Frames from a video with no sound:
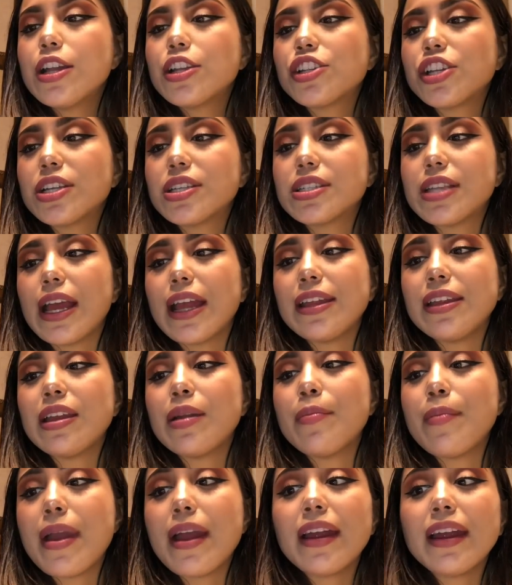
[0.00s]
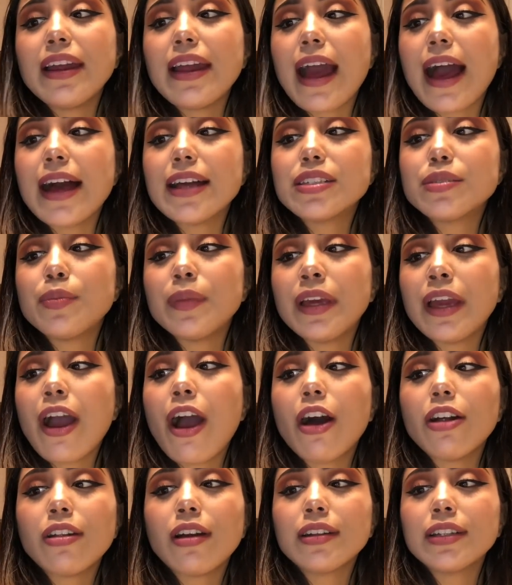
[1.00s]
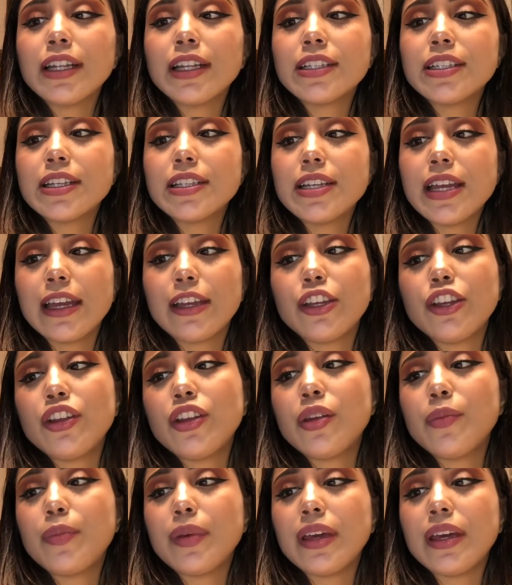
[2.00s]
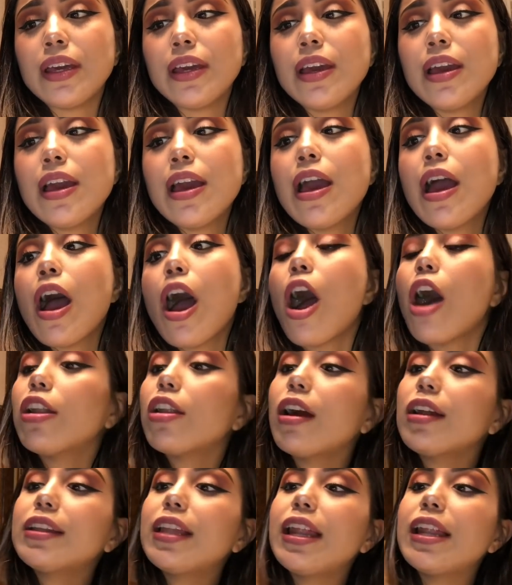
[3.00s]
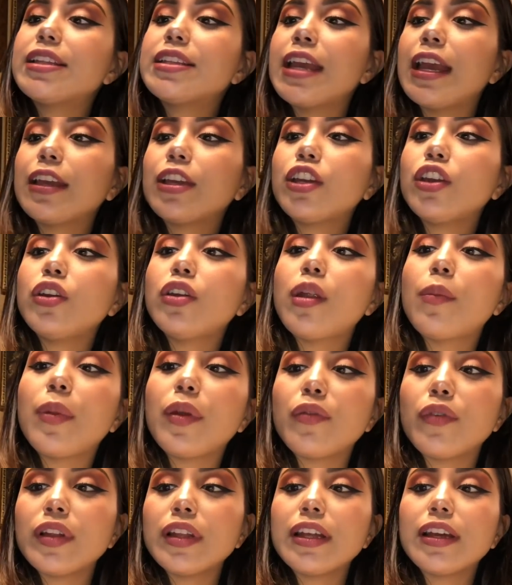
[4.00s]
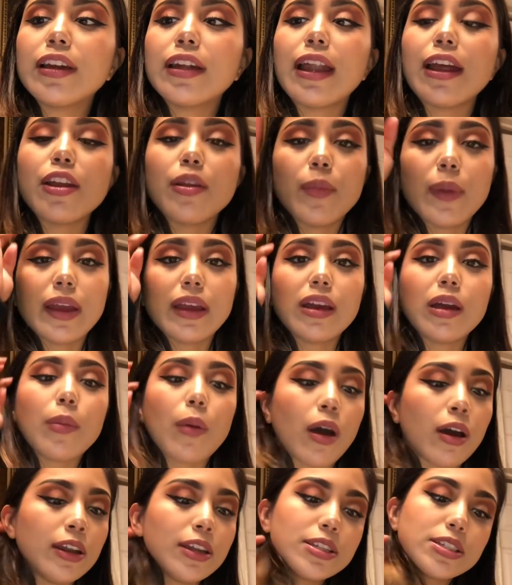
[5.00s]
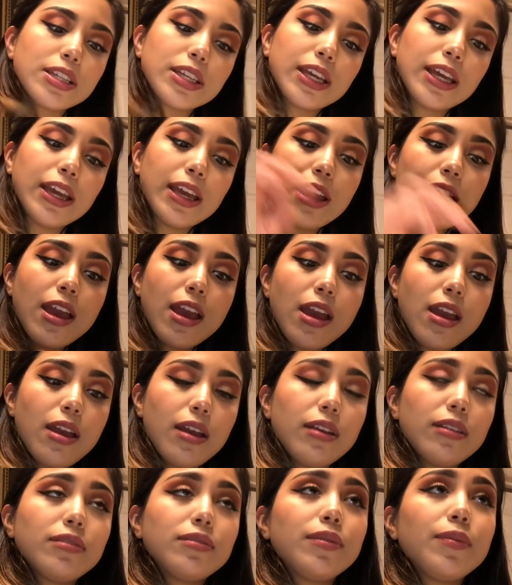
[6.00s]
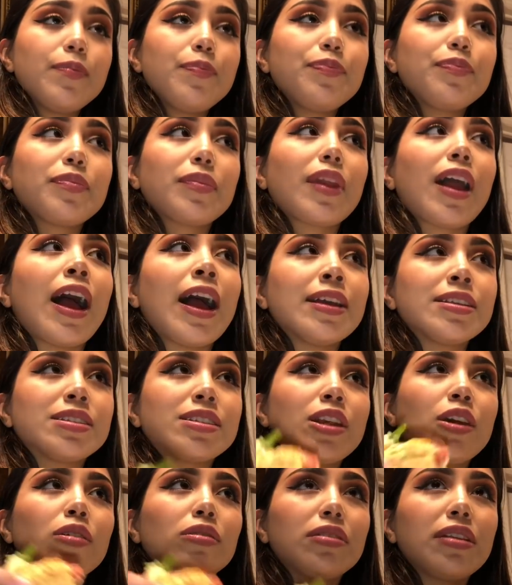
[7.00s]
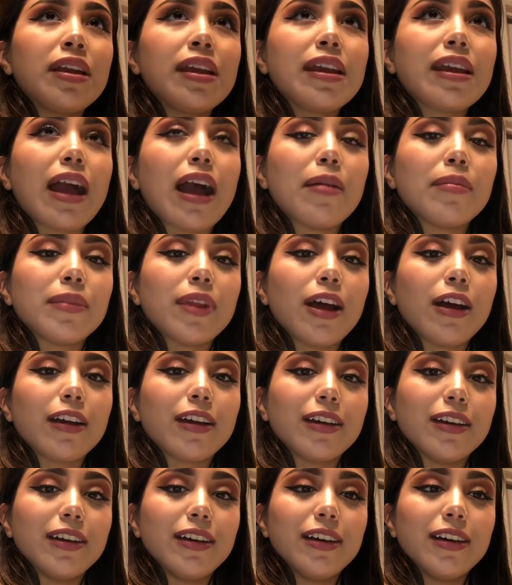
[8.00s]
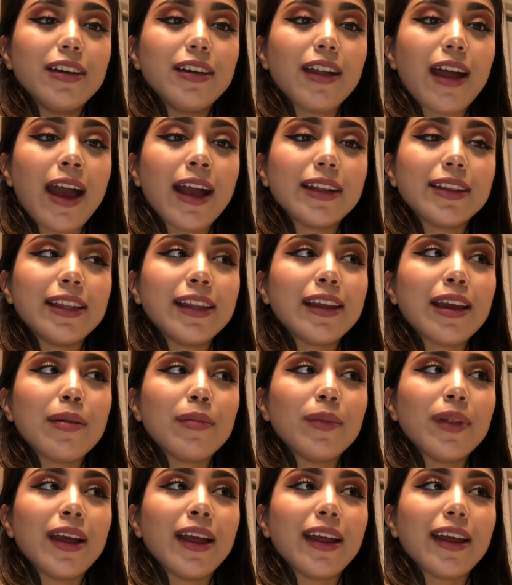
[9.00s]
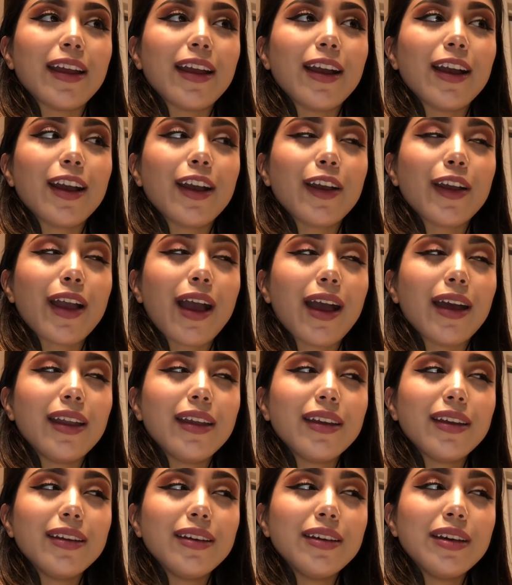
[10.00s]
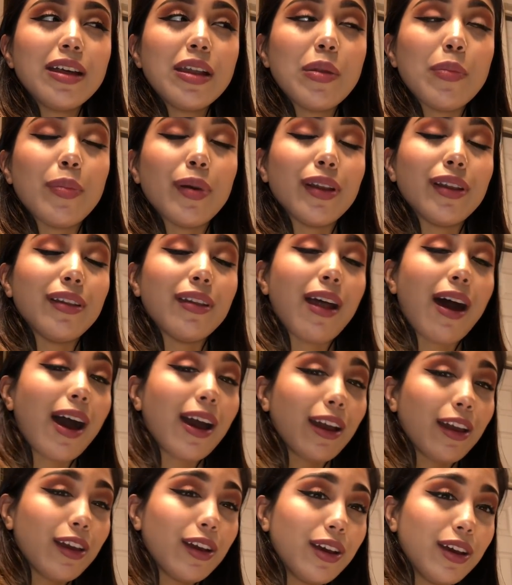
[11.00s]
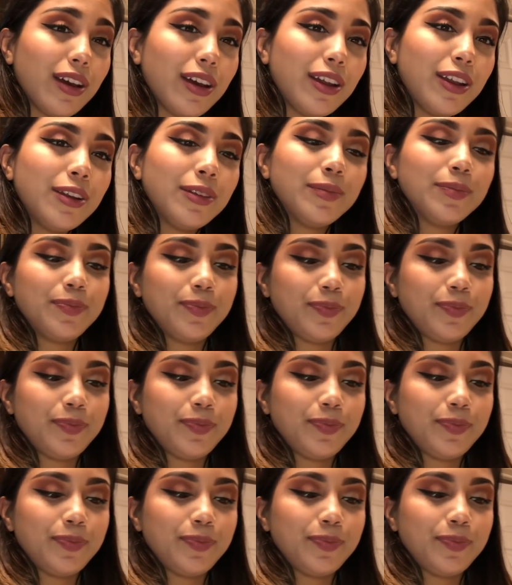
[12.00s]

Justenia Mary asked me, How long does it take you to be, how long did it take you to be really good at your makeup? Honestly, I still think I'm not good. I think I'm like kind of good, but not good.